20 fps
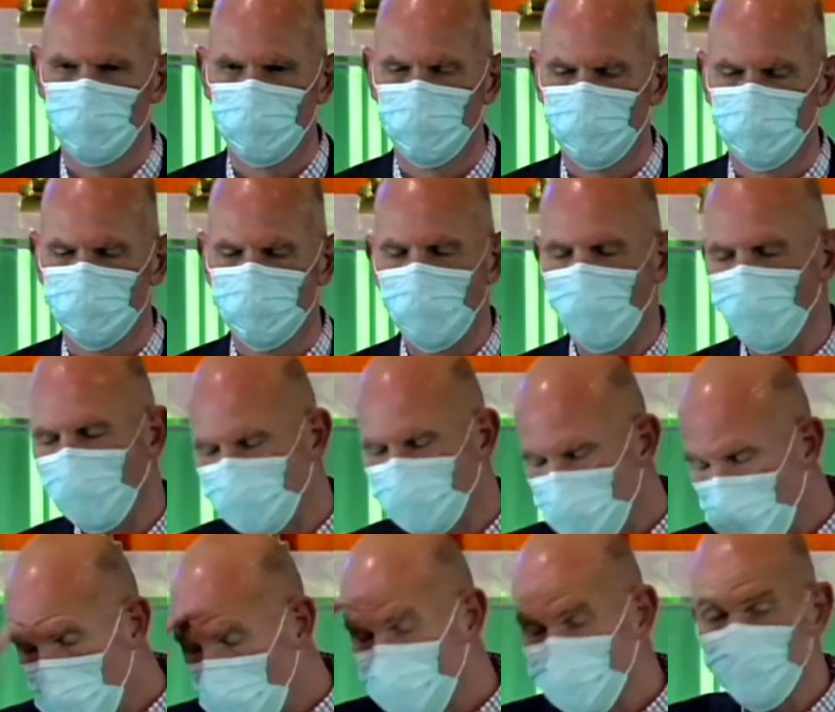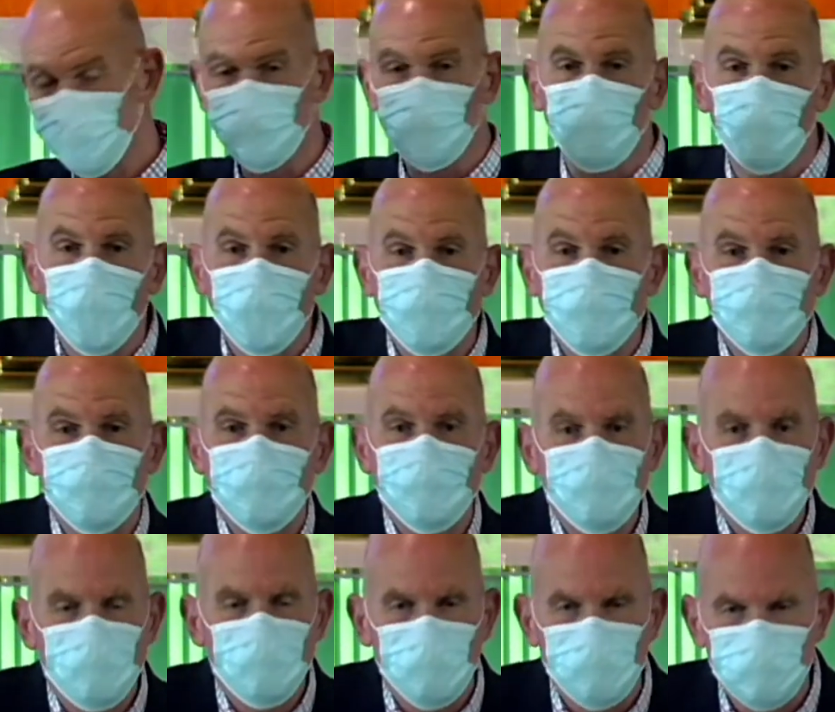Now, I know it's crazy
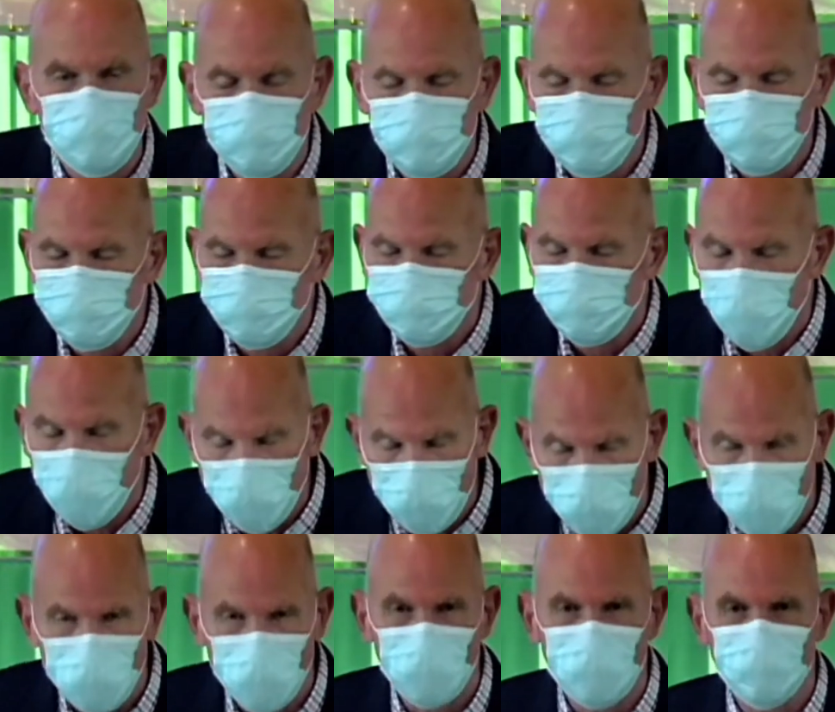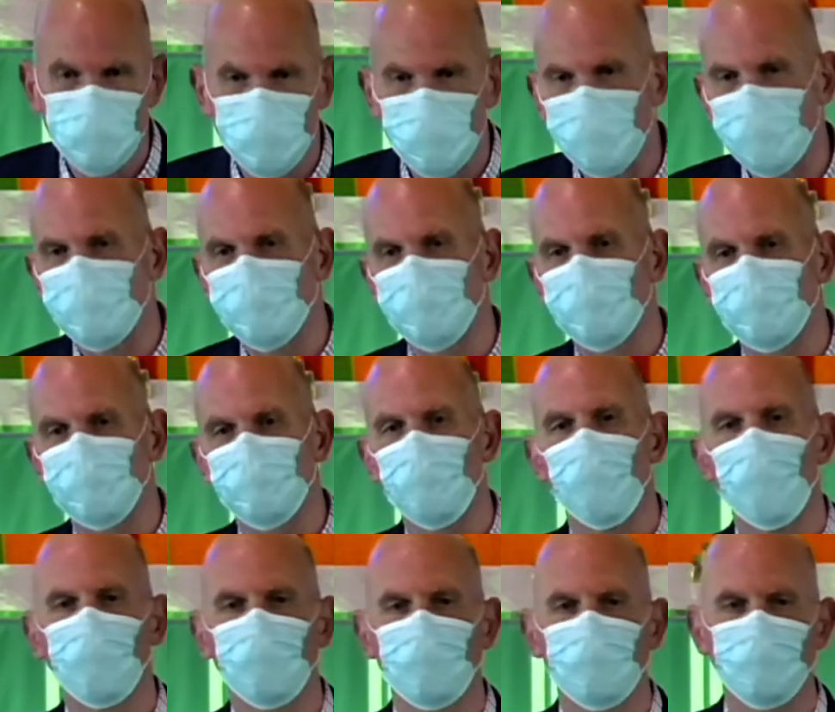to compare Jesus'
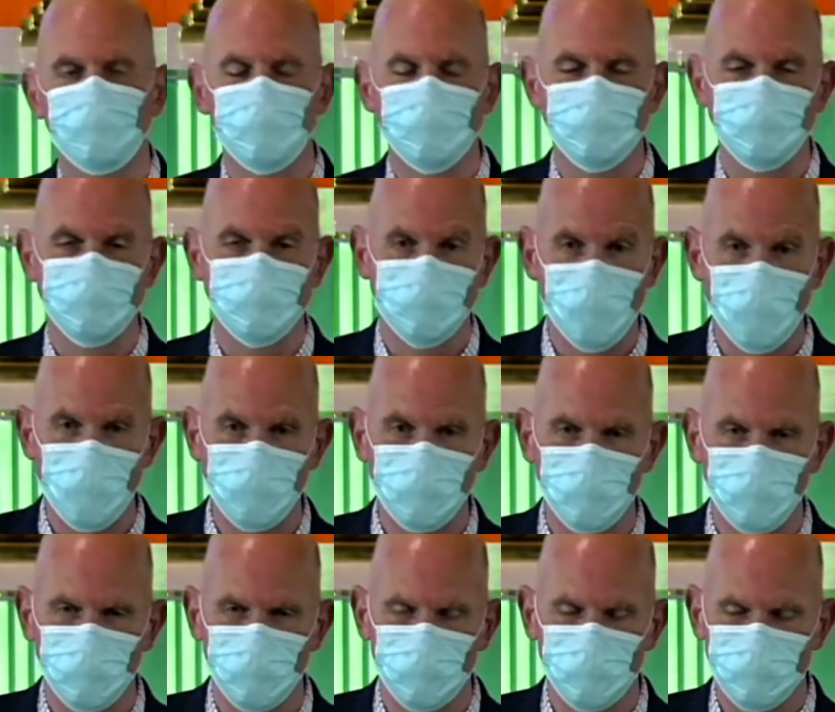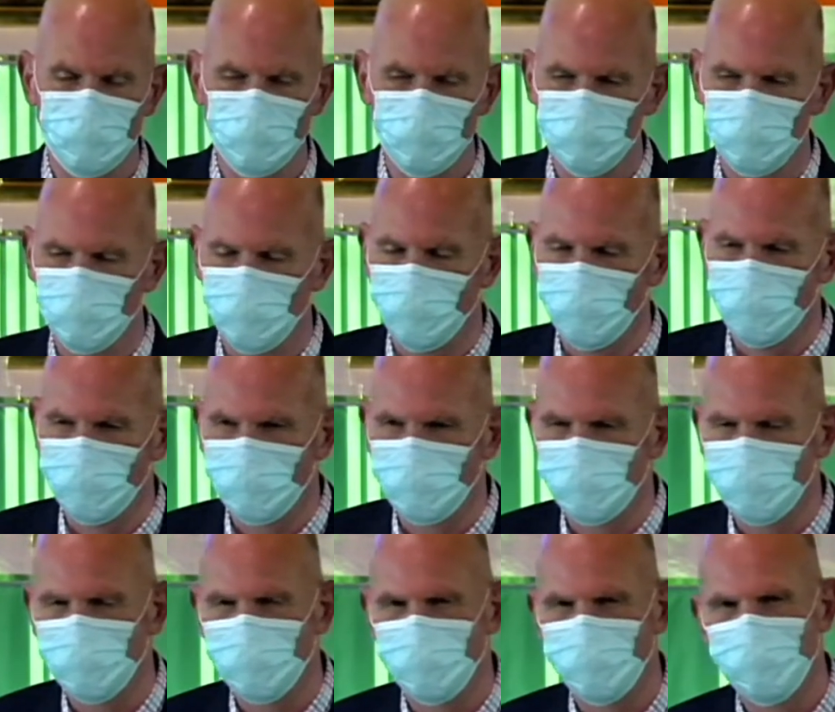calling of his disciples with
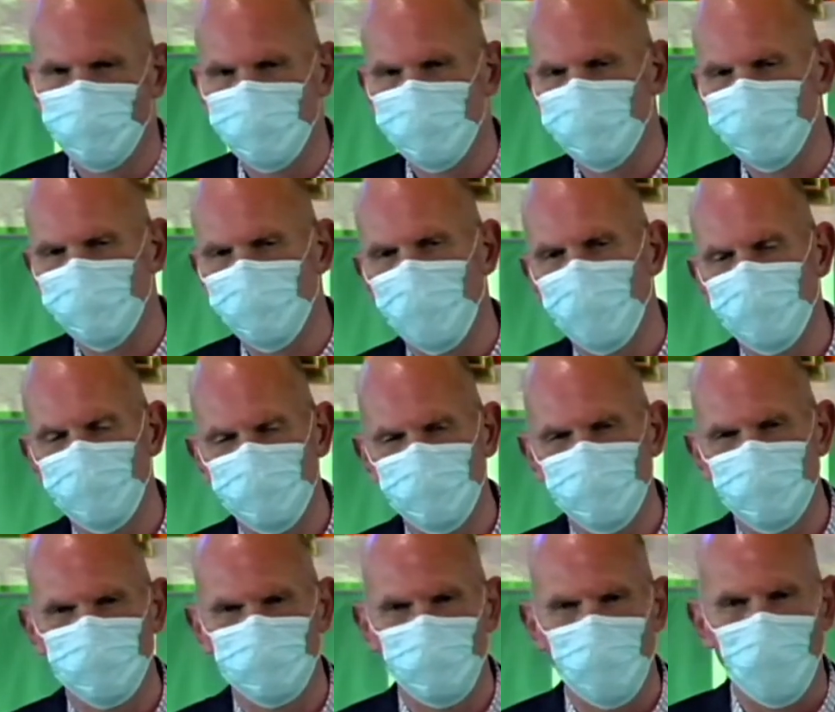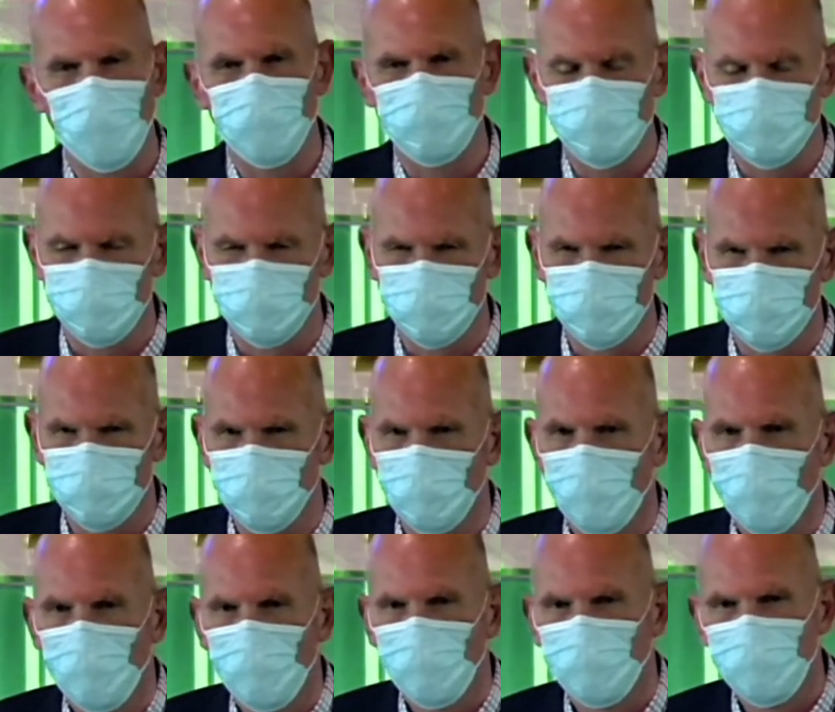the initiation of mobsters,
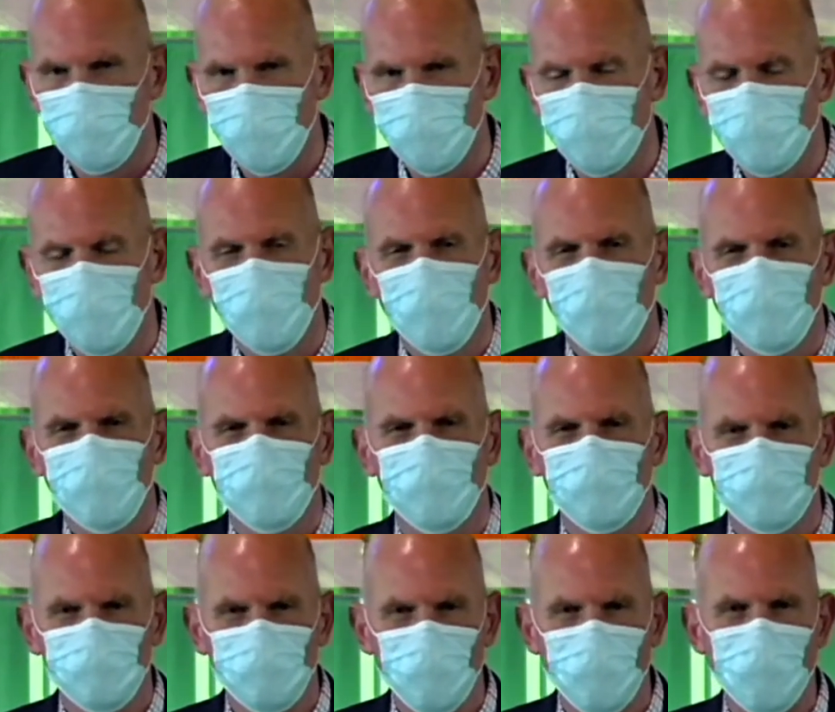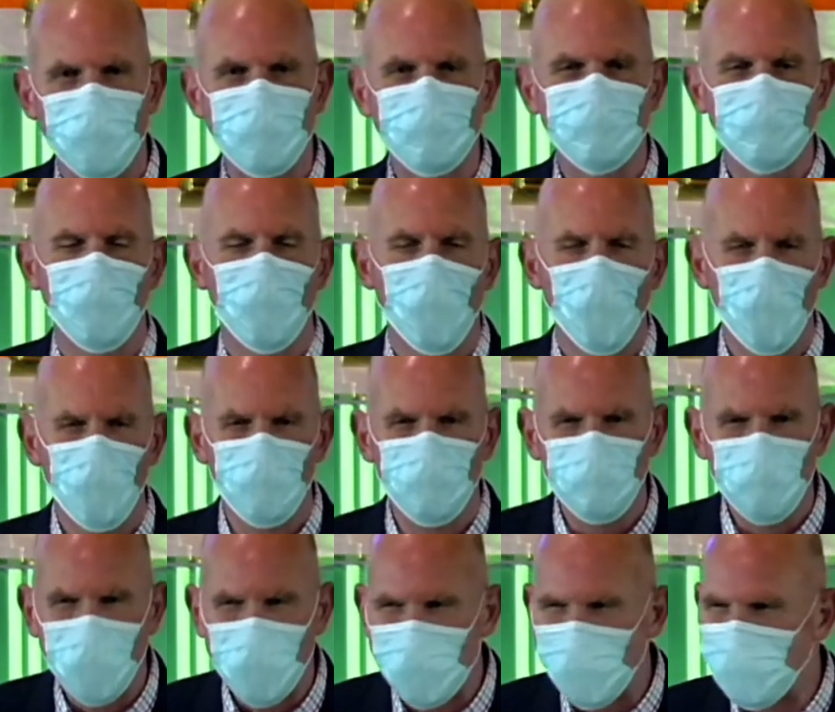but the phrase, a
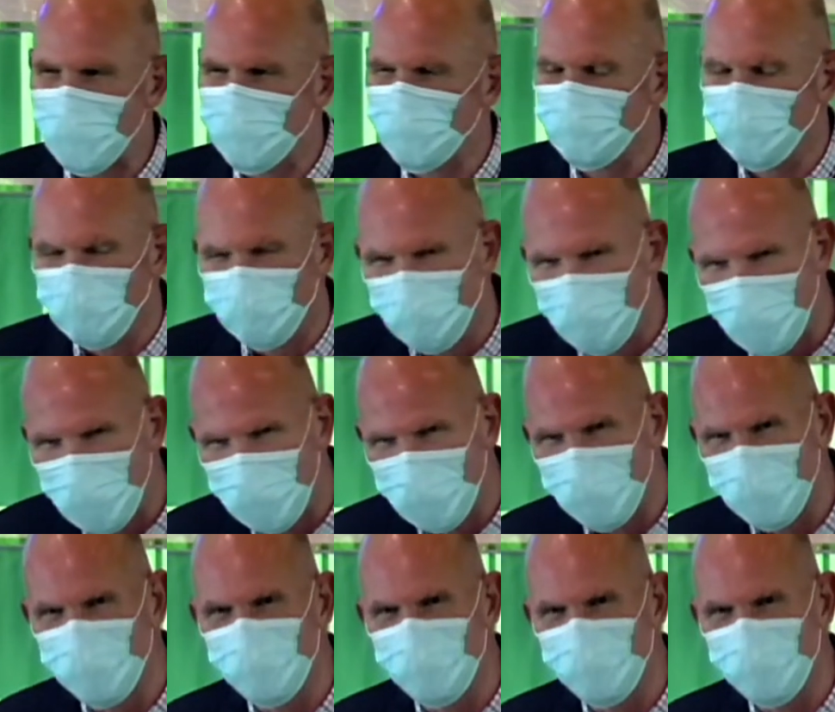made man,